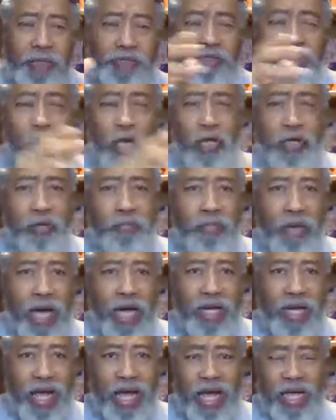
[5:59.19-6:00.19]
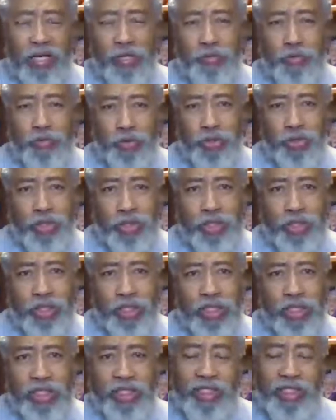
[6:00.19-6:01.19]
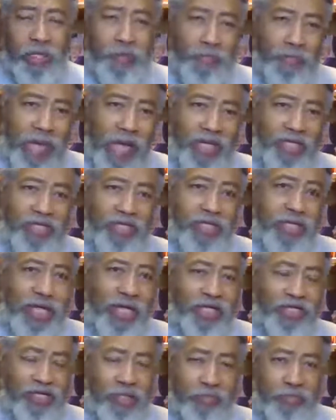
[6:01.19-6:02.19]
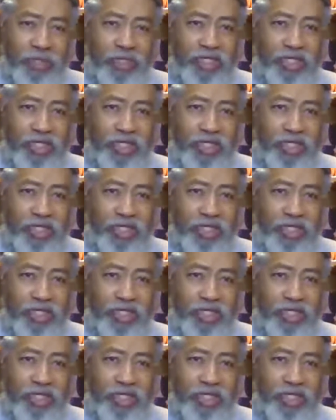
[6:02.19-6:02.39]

I'm talking about Hollywood, the imagination